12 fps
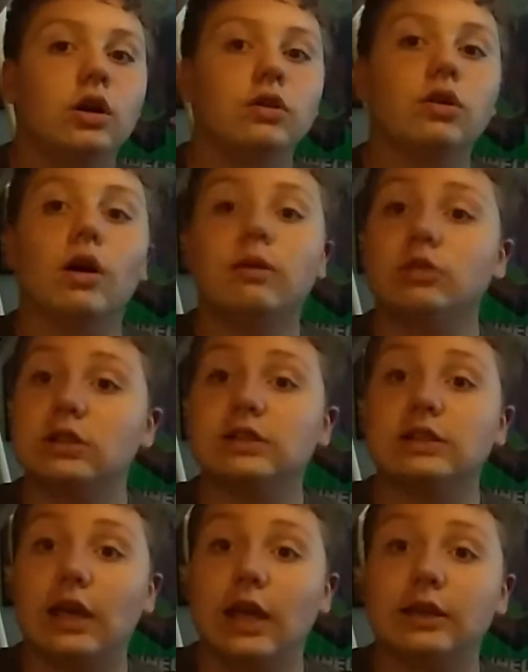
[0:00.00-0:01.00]
So I'm
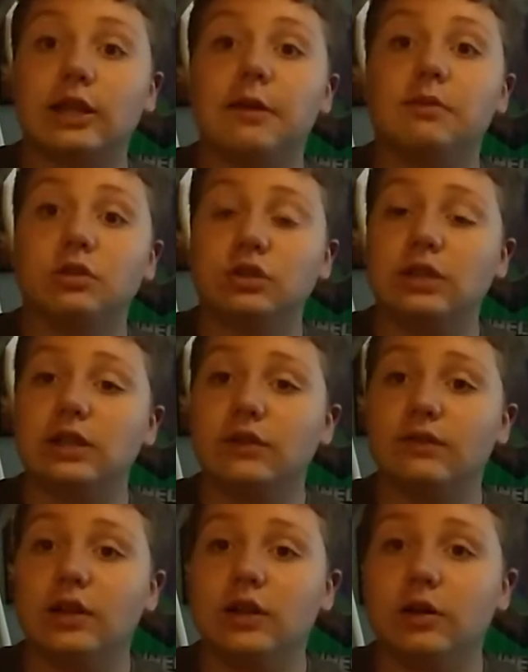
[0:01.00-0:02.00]
just saying that most of
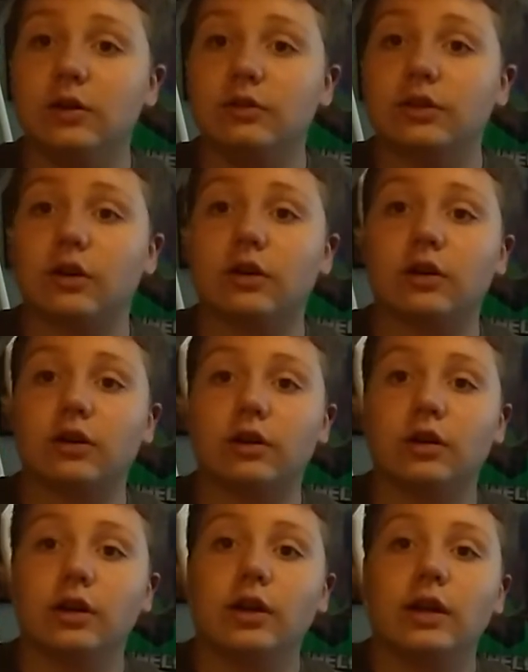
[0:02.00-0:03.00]
these videos
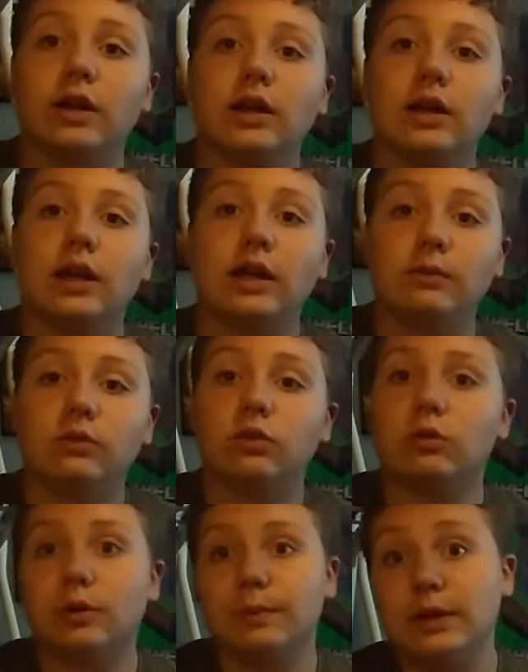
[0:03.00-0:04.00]
are aimed
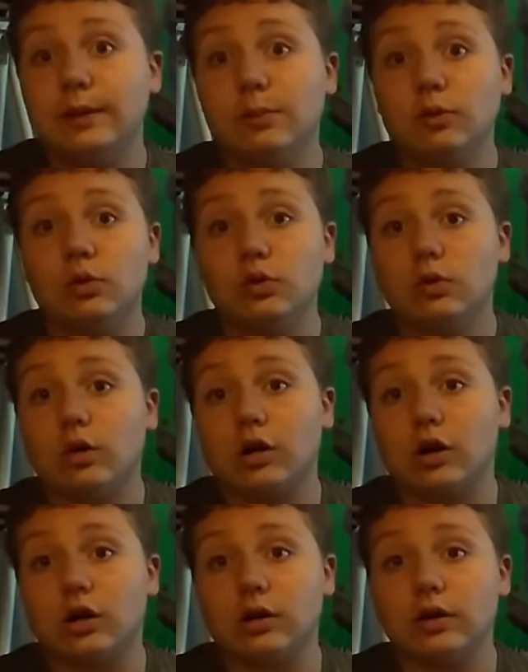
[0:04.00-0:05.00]
toward people who
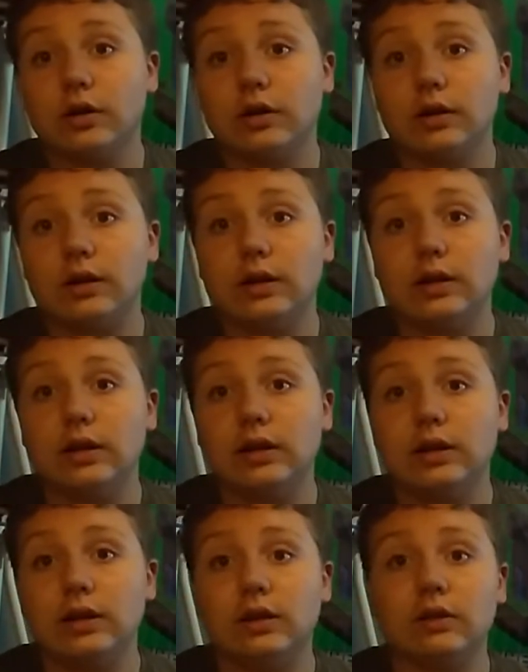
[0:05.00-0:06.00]
are
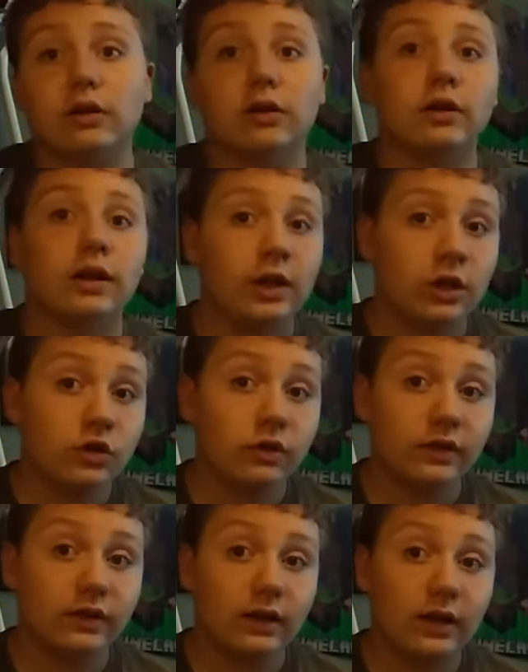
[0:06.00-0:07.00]
either
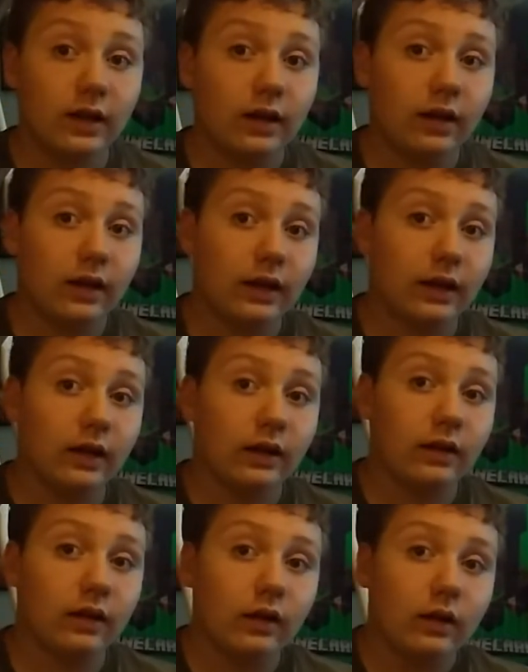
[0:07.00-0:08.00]
interested in,